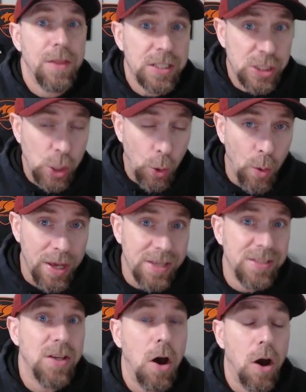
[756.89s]
the
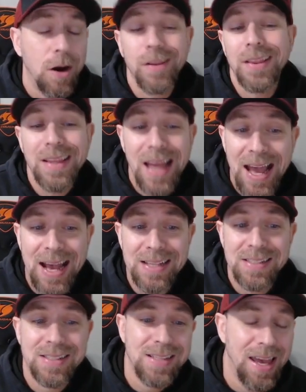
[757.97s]
toys are
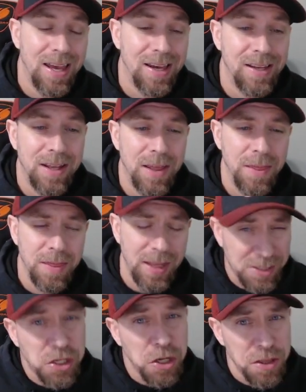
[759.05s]
last, and
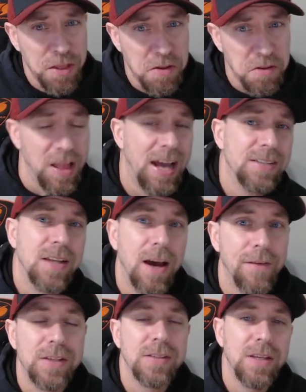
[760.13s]
it's good that they're last,
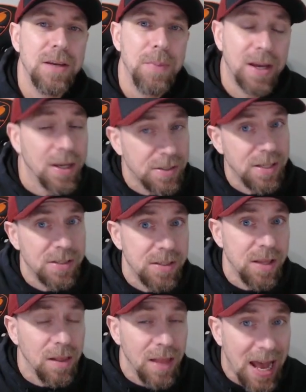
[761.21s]
obviously, because it's
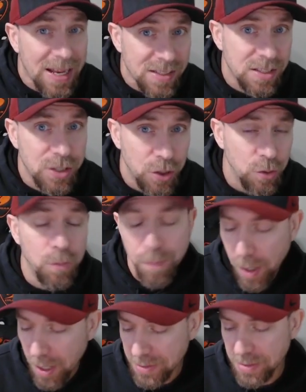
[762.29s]
the last 2
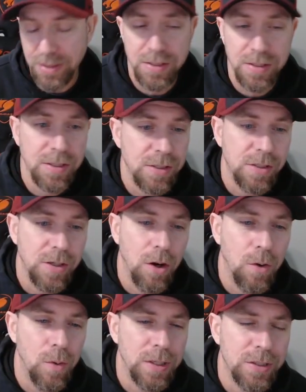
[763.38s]
bosses.
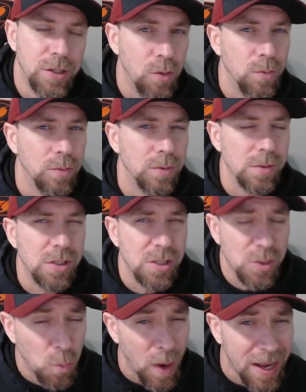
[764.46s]
So don't
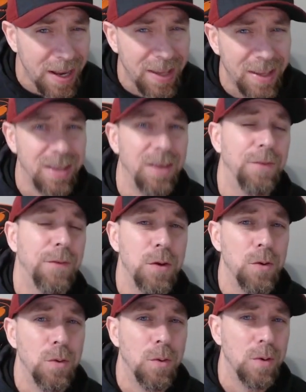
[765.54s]
sweat it if
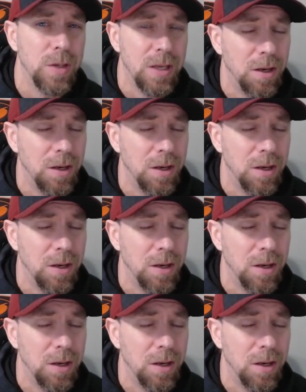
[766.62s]
you